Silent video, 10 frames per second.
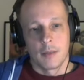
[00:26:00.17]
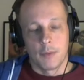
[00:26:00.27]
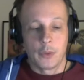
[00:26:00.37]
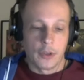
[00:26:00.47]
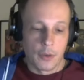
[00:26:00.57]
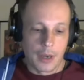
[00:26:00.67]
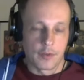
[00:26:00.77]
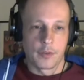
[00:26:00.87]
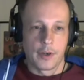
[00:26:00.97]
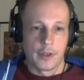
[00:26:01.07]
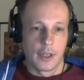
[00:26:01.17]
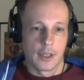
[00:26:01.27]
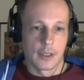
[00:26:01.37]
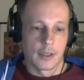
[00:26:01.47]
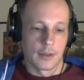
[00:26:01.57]
We do have a very
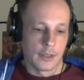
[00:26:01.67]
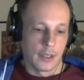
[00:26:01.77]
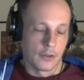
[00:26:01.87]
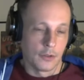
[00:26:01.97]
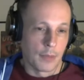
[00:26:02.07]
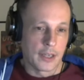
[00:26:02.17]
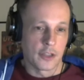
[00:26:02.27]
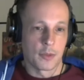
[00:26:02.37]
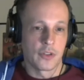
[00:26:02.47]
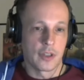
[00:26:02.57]
good management